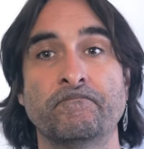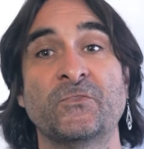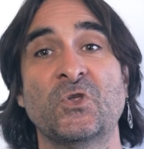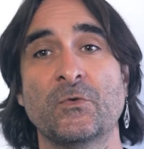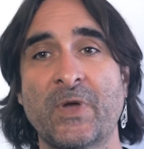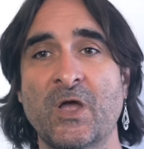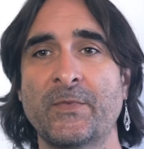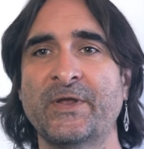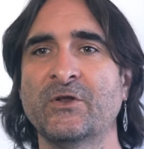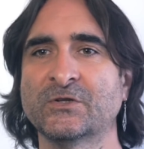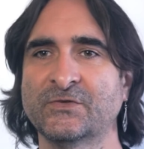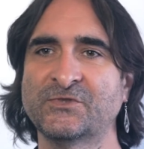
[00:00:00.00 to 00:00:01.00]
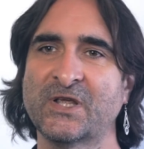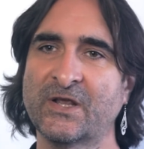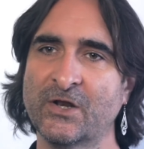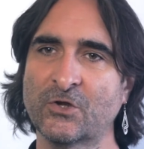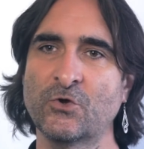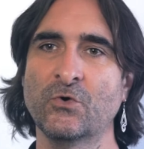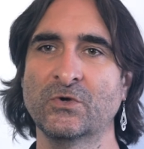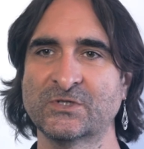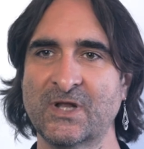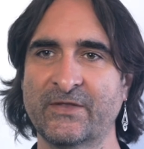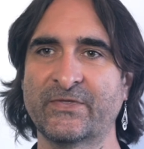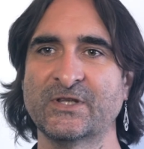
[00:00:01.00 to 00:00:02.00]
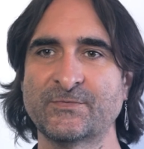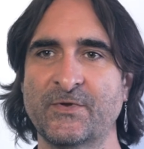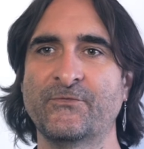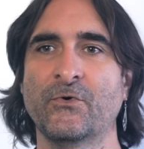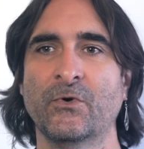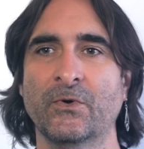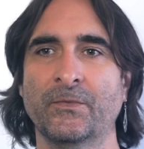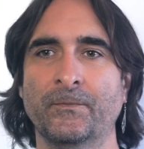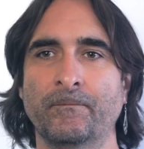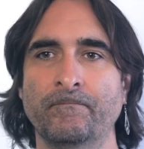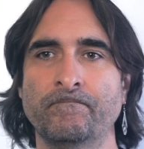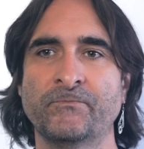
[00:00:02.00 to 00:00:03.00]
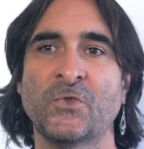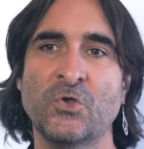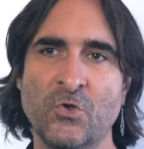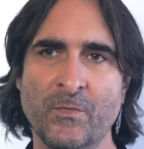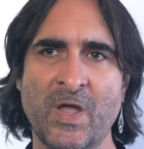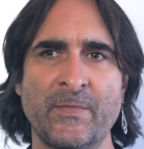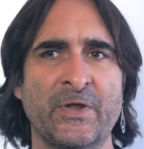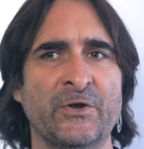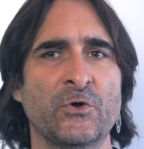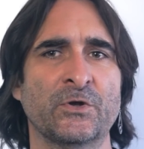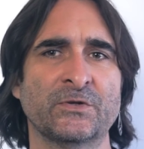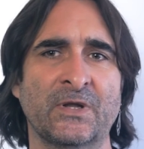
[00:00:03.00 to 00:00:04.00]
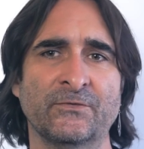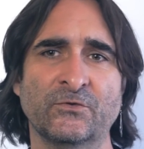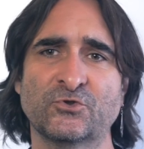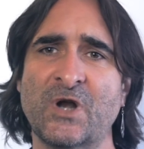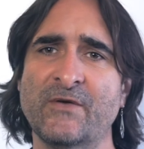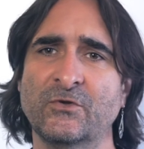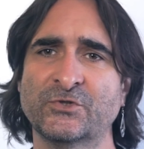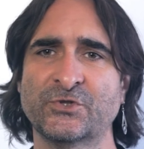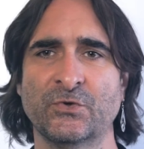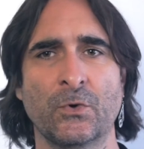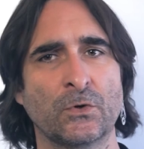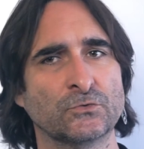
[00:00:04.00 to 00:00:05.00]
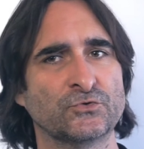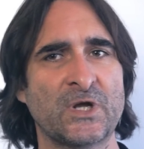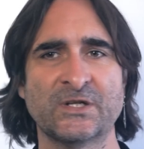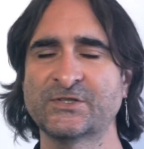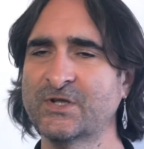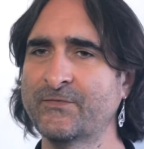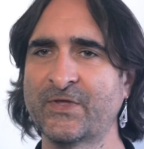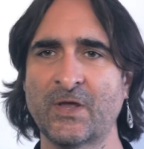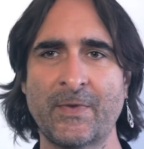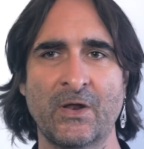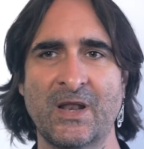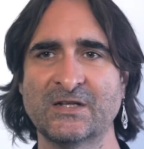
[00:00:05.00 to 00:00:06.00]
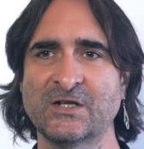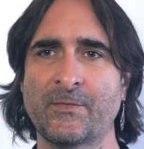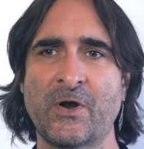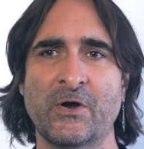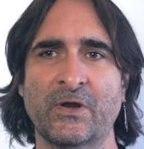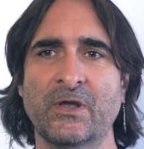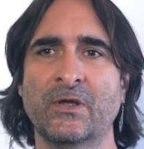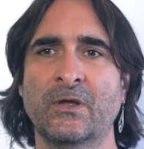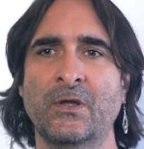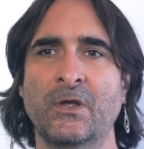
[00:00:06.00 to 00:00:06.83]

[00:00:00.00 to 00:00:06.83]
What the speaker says: You may or may not have taken a course like this before. You may or may not have traveled to or read something about Latin America.